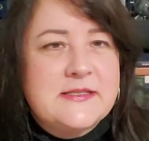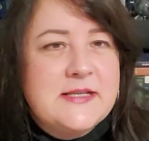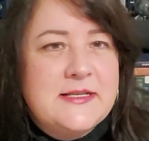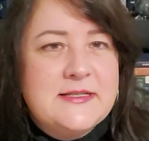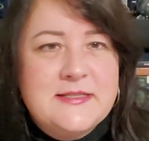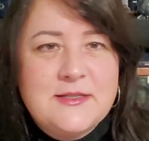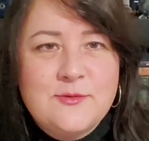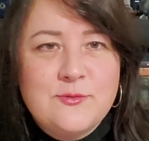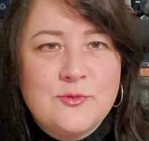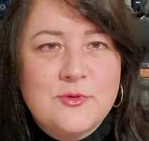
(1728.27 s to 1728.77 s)
and I
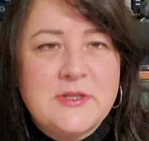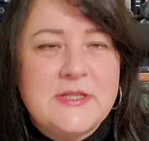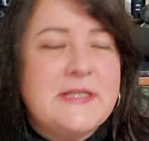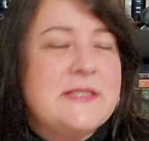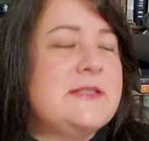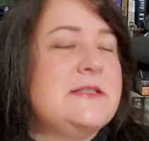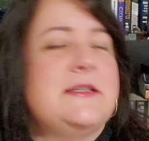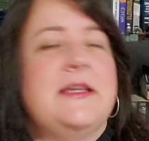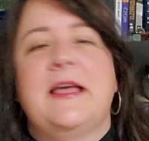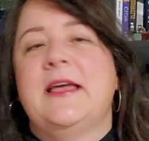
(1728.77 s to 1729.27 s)
didn't really
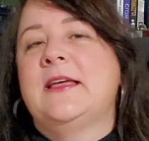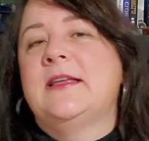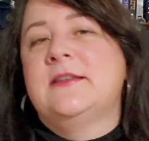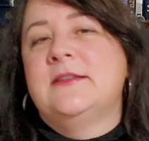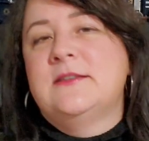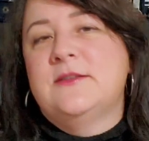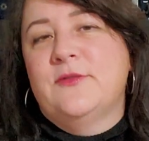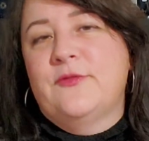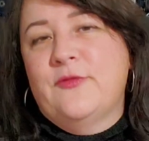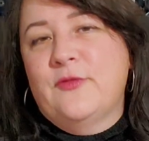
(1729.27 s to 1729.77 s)

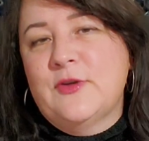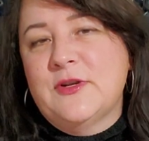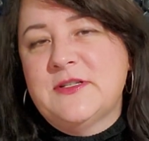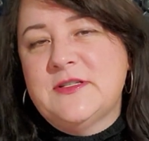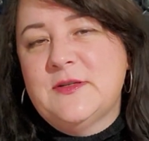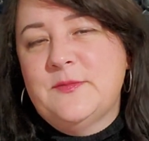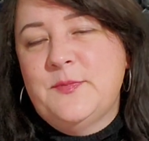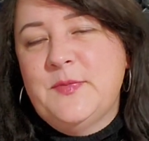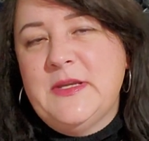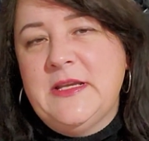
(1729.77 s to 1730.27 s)
intend for it
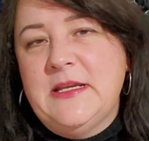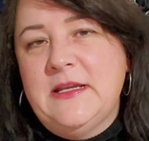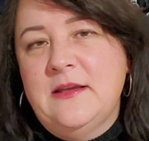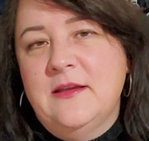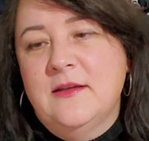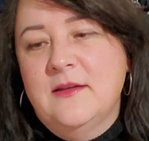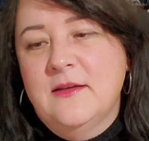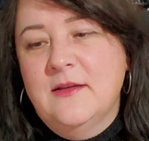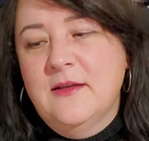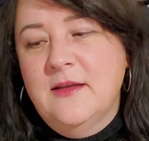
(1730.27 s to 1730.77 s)
to be
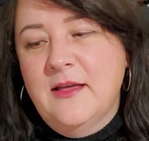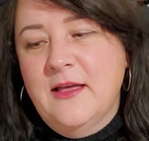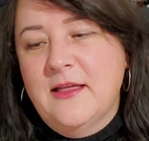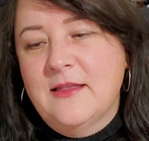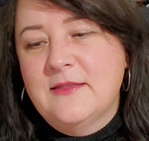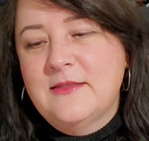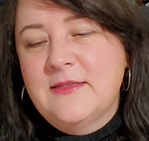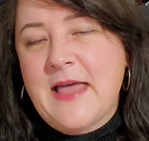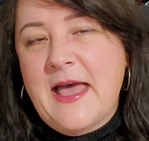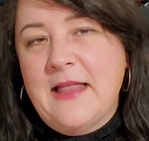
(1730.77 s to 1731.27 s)

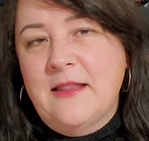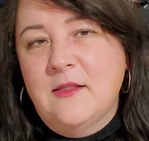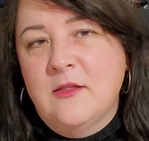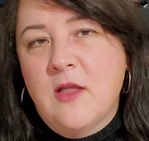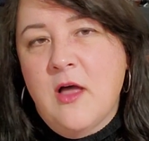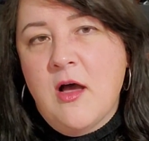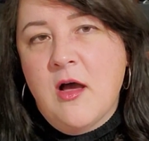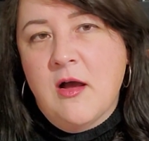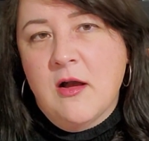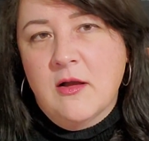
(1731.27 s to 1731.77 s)
that
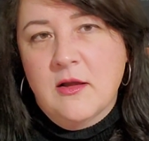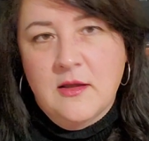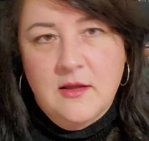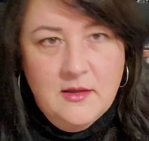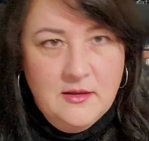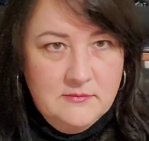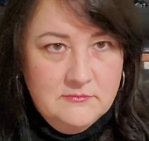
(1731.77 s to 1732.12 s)
long